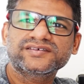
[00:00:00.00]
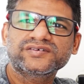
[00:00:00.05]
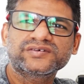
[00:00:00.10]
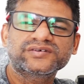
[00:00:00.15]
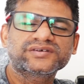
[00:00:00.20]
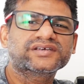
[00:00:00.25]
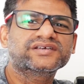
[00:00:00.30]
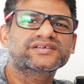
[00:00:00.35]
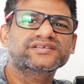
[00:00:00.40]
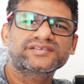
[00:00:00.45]

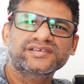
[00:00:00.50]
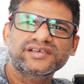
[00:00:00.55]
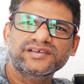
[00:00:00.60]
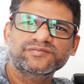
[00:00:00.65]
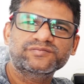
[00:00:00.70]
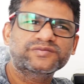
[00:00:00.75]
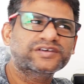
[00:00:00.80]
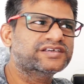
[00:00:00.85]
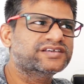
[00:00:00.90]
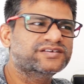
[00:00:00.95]
Okay,
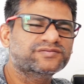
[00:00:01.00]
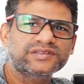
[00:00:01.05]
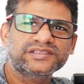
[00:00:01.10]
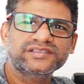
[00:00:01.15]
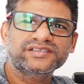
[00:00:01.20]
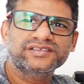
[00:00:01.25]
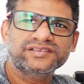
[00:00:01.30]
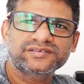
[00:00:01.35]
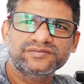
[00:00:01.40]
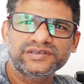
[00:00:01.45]
same way
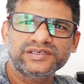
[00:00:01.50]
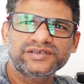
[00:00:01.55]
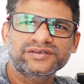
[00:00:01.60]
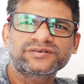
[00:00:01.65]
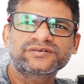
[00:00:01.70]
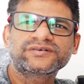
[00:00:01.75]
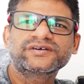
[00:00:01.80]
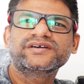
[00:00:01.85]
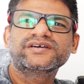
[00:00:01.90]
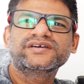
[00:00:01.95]
even this
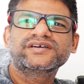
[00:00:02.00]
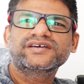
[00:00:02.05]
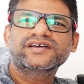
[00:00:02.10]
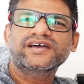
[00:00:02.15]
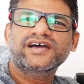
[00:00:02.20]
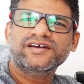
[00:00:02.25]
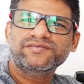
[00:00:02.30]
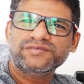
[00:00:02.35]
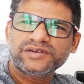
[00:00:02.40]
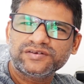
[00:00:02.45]
video,
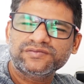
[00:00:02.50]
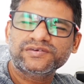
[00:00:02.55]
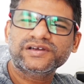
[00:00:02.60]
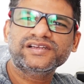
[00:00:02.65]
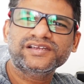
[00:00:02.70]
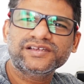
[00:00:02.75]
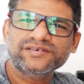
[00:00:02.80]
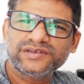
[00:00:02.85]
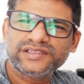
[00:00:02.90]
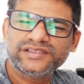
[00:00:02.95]
after a
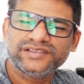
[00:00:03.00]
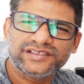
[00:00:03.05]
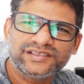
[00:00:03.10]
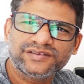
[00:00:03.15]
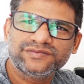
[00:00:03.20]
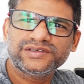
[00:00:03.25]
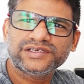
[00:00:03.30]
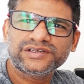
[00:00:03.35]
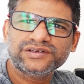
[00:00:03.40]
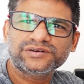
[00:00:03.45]
while even
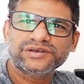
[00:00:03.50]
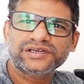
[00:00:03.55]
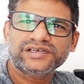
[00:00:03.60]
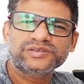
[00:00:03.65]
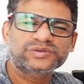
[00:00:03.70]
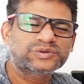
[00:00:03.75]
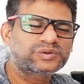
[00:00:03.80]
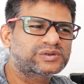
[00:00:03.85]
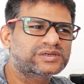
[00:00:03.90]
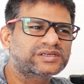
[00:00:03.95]
this video
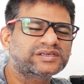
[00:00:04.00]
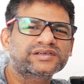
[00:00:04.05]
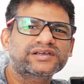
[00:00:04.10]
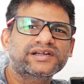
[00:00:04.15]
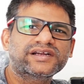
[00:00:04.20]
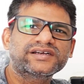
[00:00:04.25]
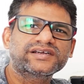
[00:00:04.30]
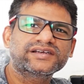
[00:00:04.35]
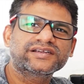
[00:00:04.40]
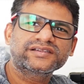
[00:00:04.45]
gets older,
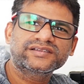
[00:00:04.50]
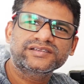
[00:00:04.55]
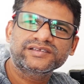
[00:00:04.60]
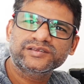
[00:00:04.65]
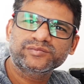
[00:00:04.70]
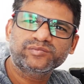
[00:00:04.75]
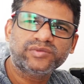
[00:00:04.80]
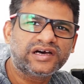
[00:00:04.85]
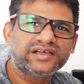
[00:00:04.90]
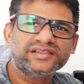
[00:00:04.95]
and
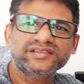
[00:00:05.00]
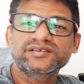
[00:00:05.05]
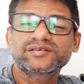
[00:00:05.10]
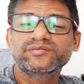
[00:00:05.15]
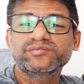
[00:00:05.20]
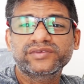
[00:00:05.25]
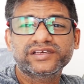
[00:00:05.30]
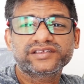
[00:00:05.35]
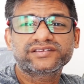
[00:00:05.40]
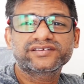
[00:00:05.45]
these paths
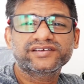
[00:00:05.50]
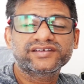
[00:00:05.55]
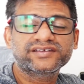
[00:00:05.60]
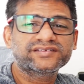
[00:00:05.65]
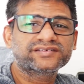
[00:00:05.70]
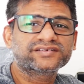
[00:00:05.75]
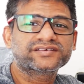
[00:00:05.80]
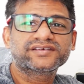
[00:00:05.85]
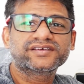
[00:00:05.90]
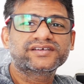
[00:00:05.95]
may
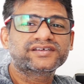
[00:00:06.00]
change,